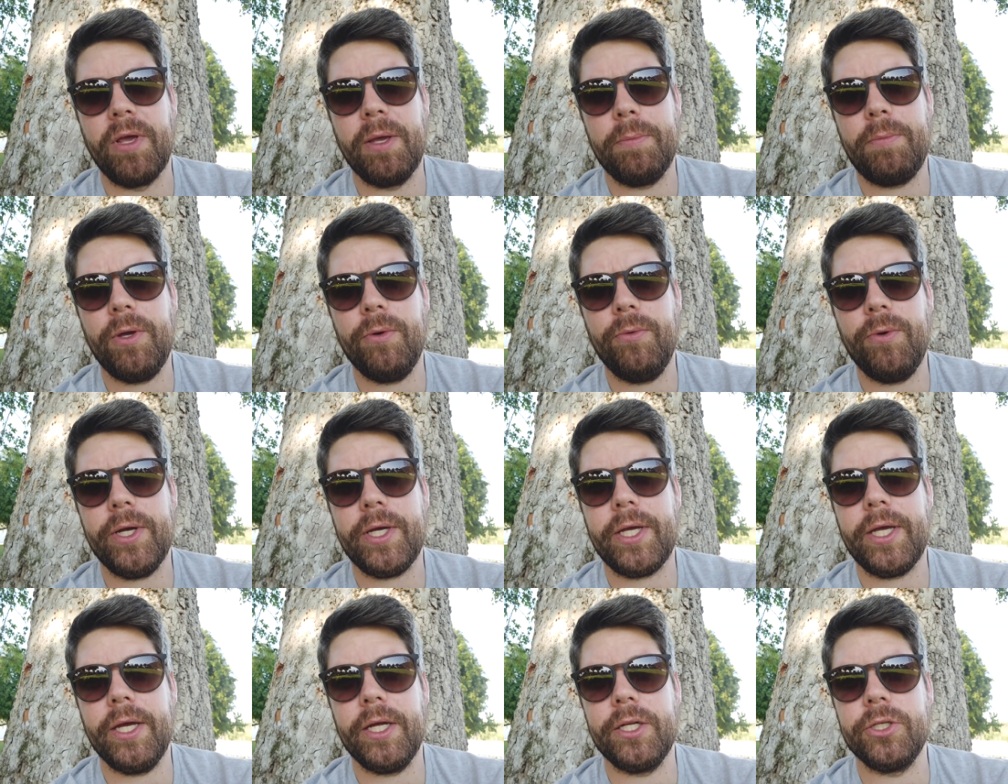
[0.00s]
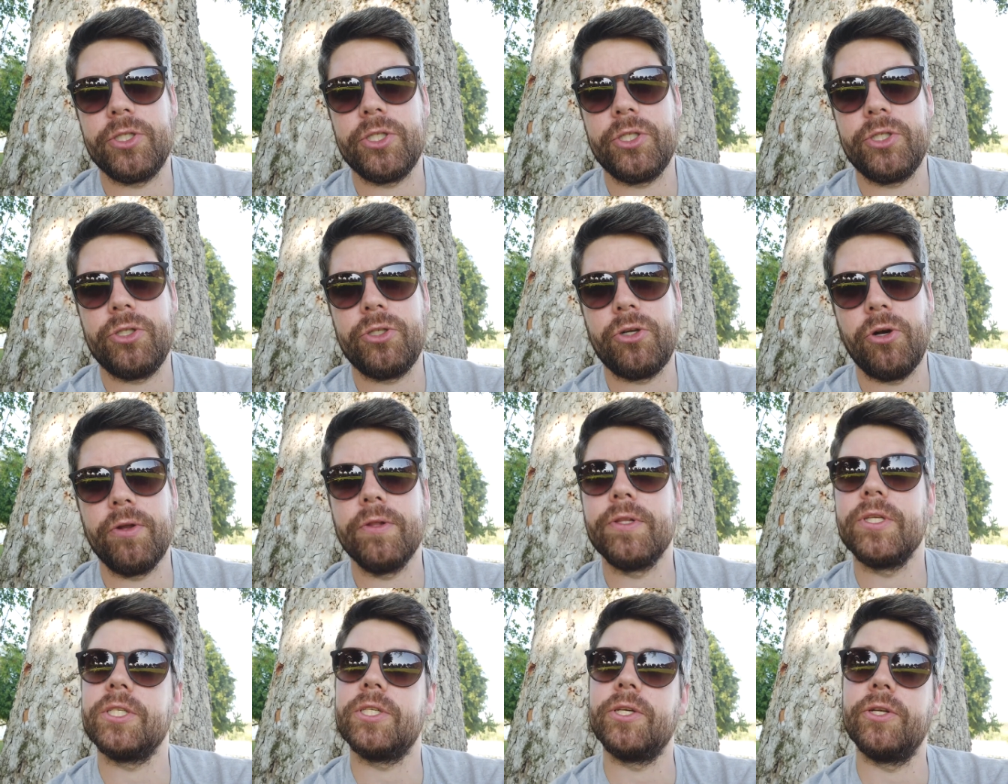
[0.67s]
Maybe we can
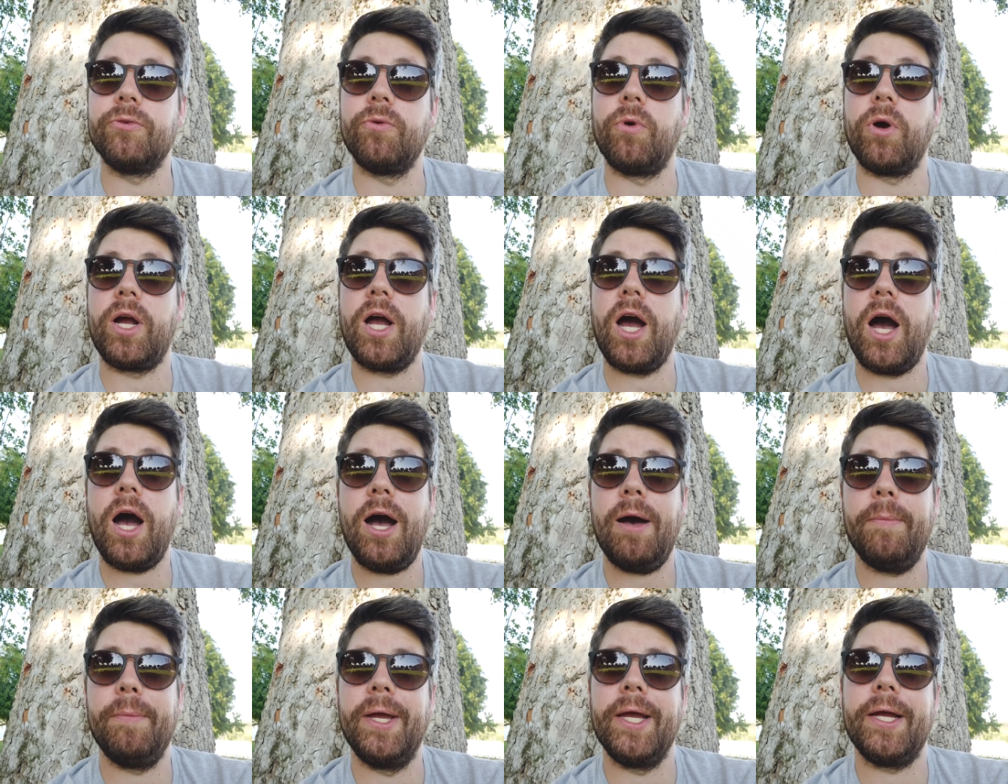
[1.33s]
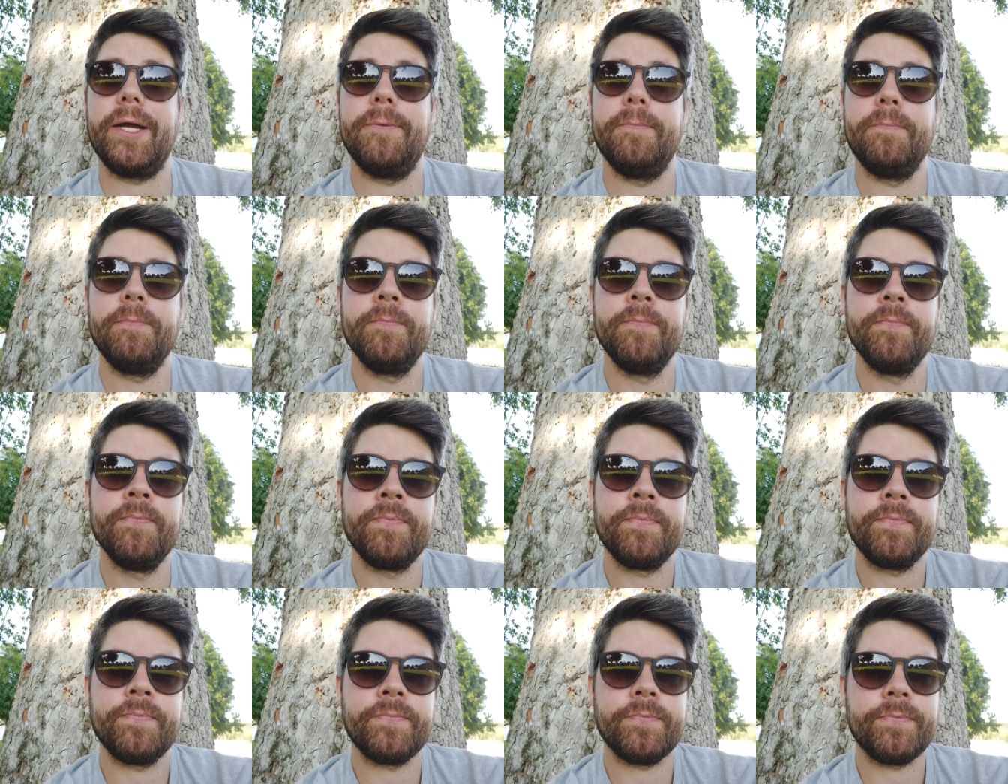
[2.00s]
turn this into a comic.
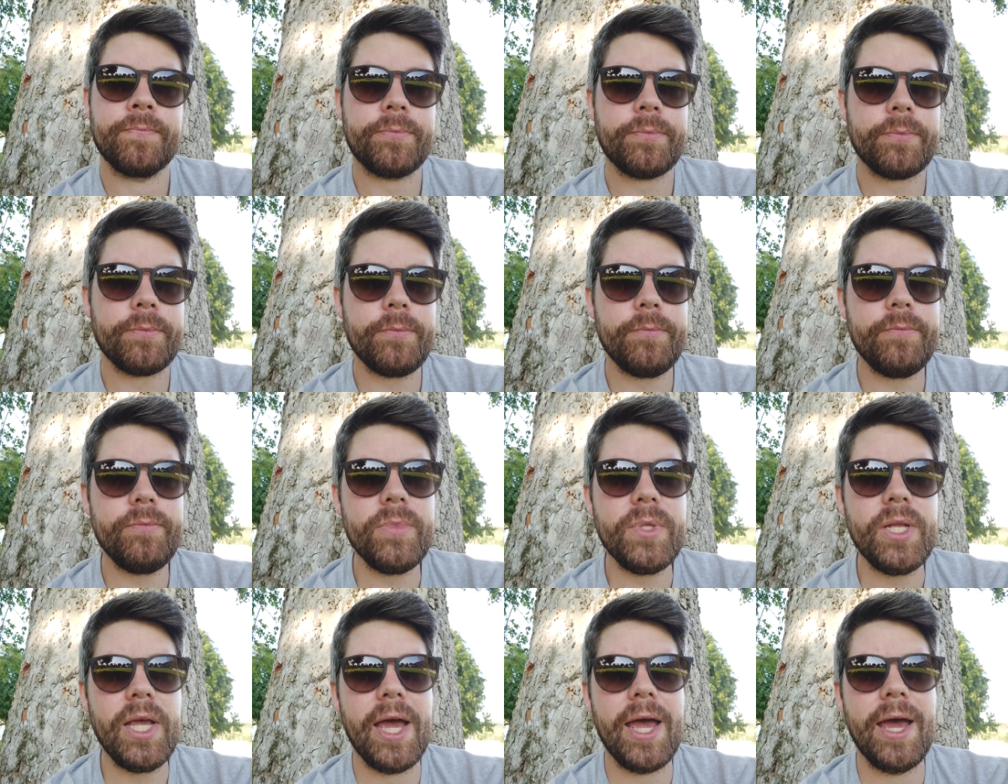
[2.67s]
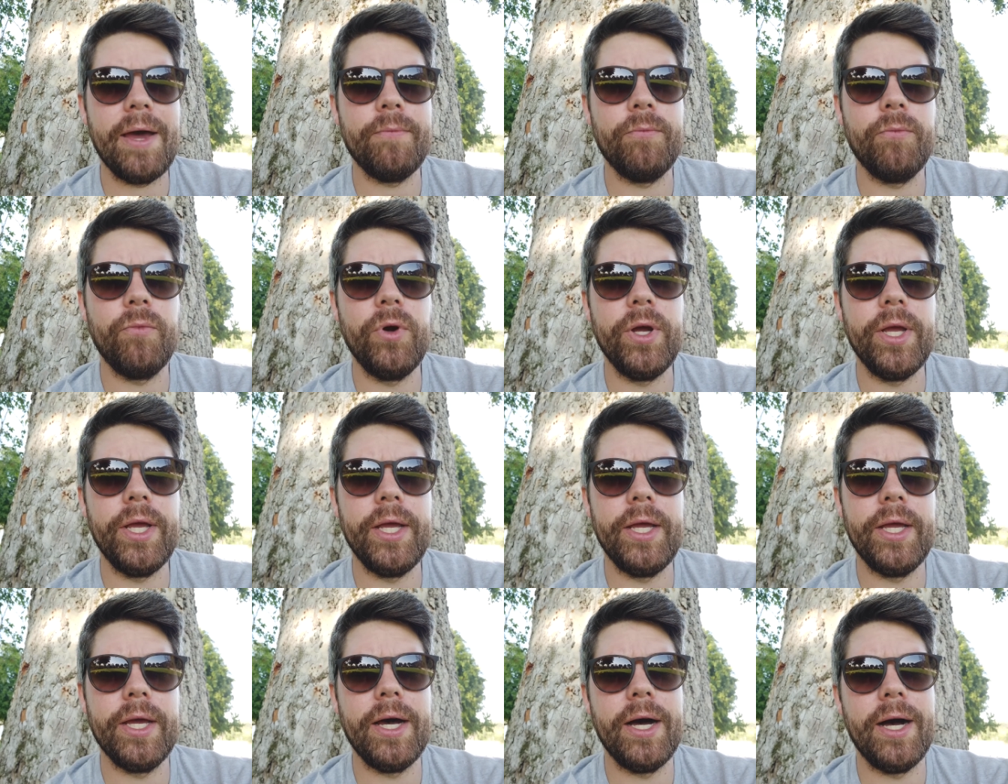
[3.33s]
And
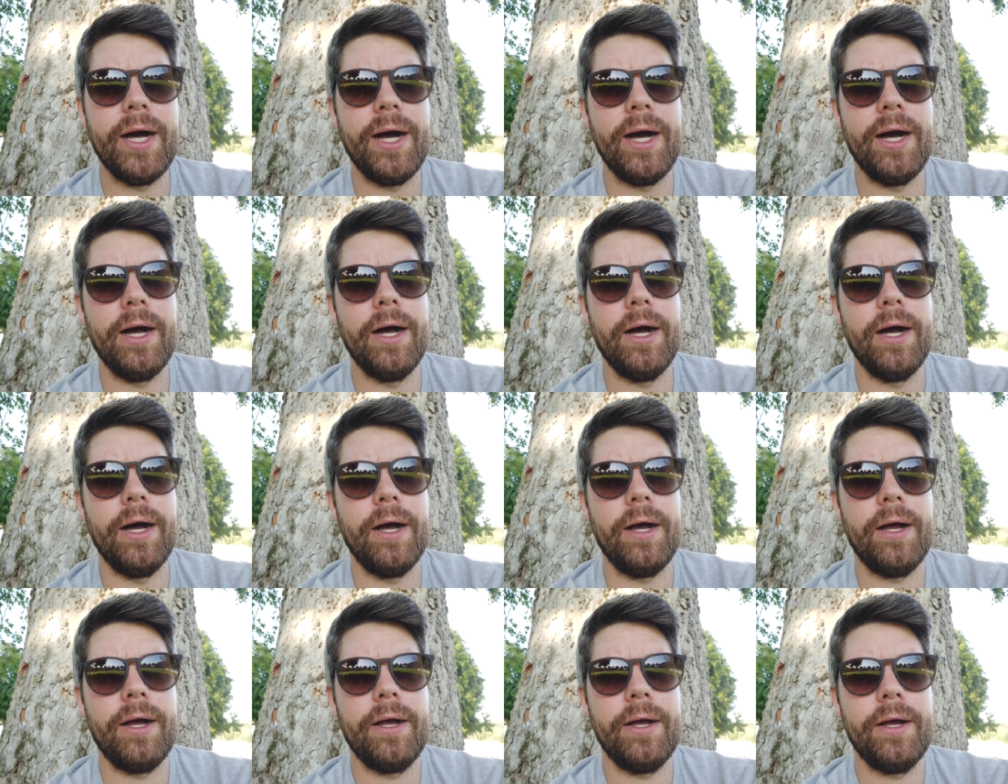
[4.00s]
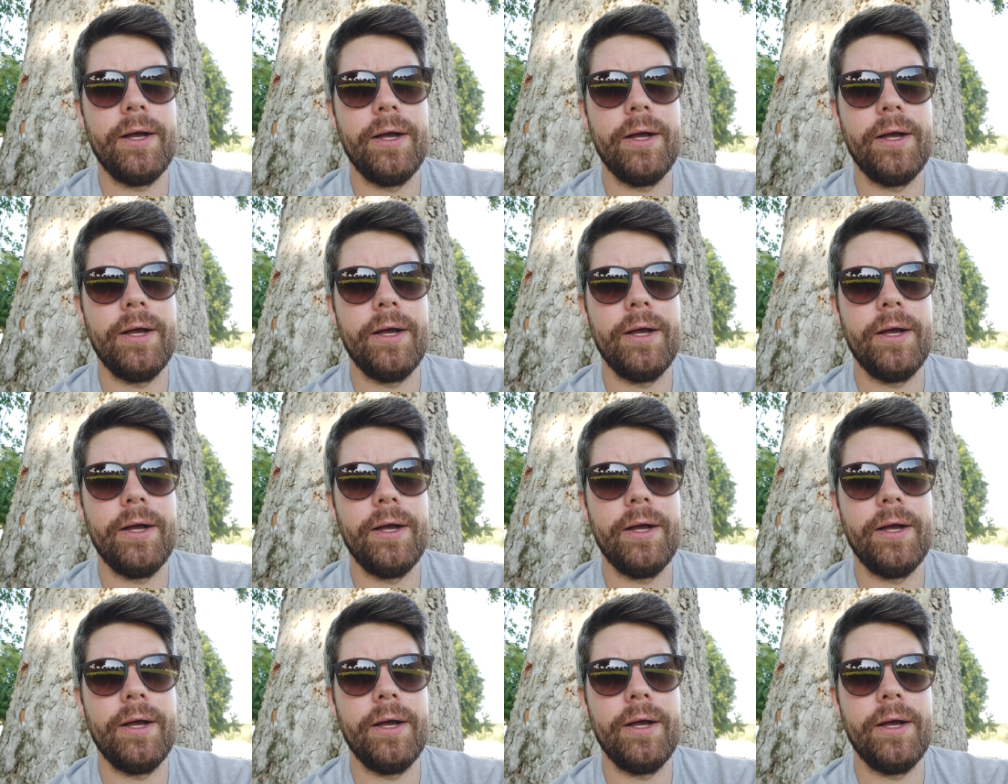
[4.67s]
we uh,